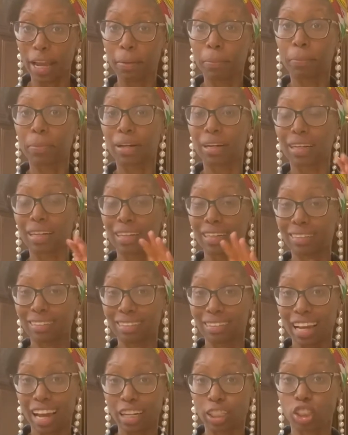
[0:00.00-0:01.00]
but it is
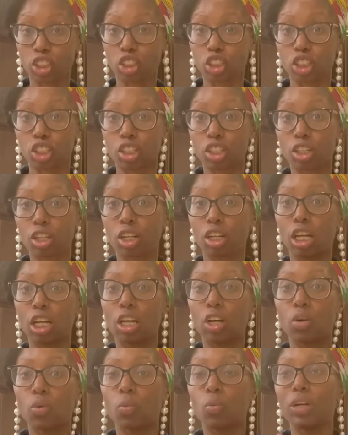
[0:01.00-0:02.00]
textured,
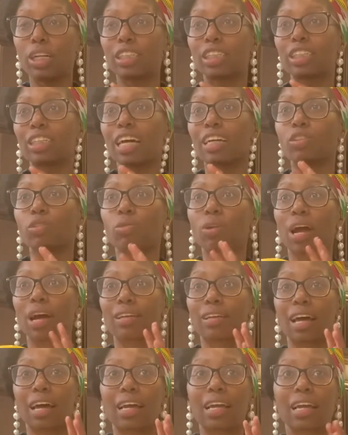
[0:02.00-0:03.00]
which that's what I
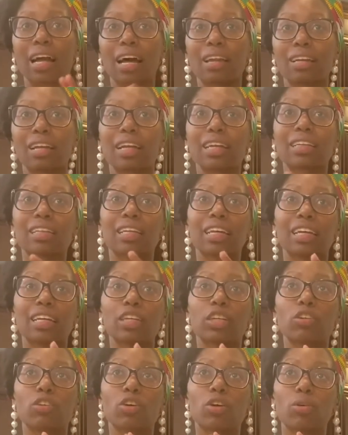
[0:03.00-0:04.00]
like. I like that,
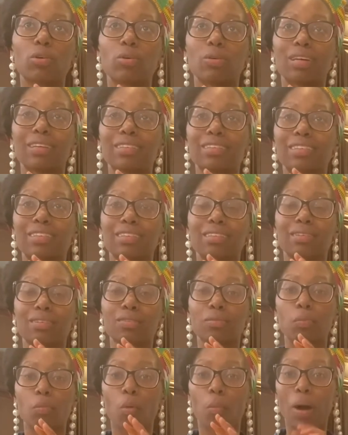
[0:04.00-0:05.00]
you know, it's
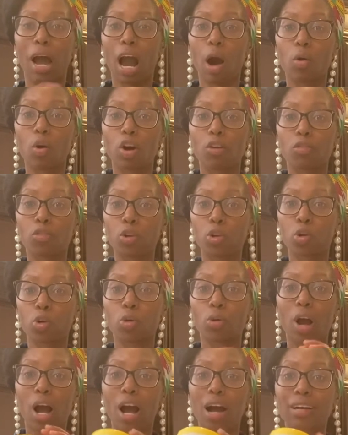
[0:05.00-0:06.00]
the power of
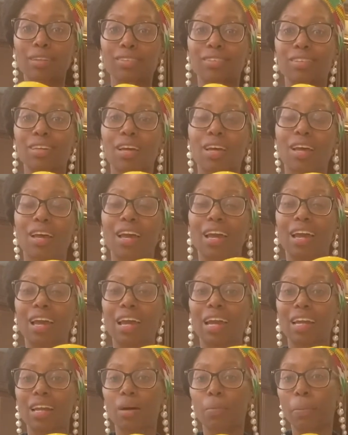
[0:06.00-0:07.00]
Clorox
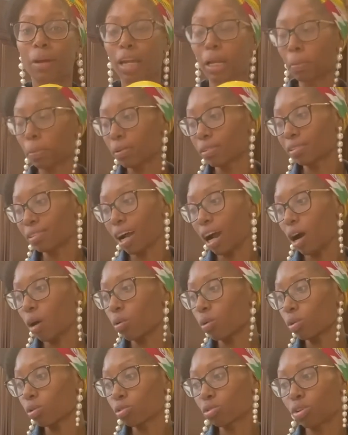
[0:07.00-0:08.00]
in a paper
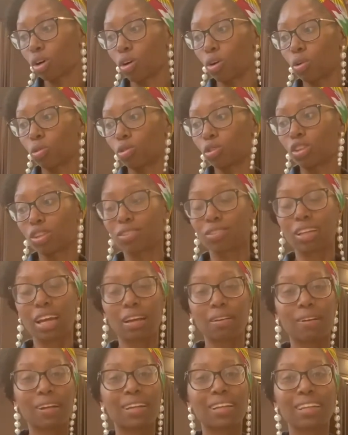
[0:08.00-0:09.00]
towel. So just
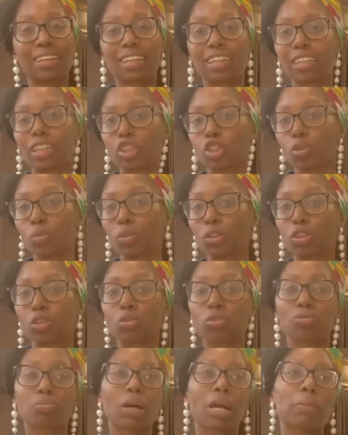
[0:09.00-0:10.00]
anything that you would
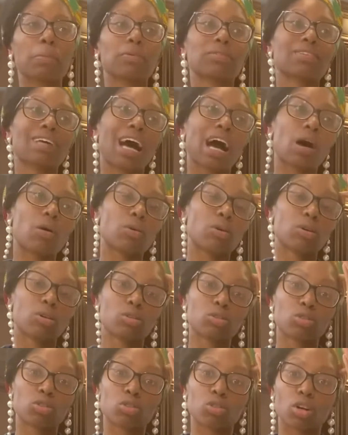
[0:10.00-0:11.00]
use paper
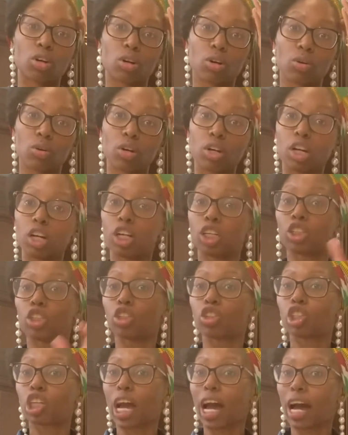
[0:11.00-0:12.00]
towels, you know,
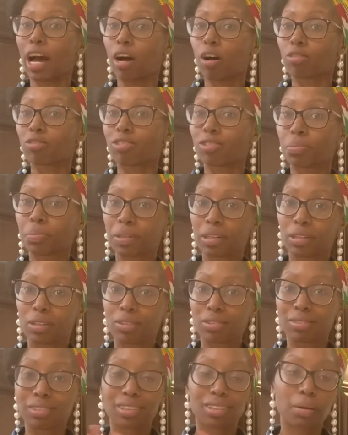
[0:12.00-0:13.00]
your child
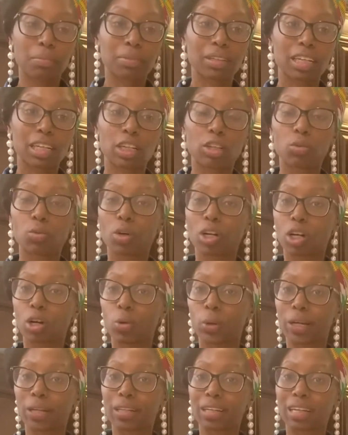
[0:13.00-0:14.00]
spills something and you want to
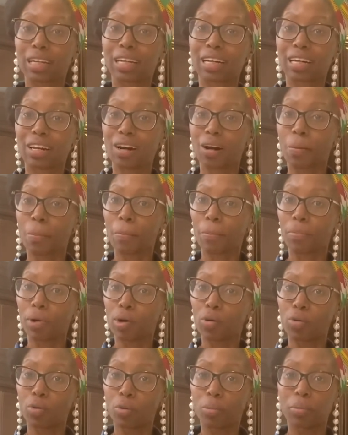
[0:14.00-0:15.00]
quickly get it up,
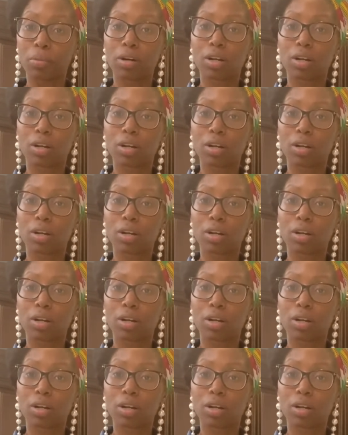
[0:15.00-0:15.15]
boom,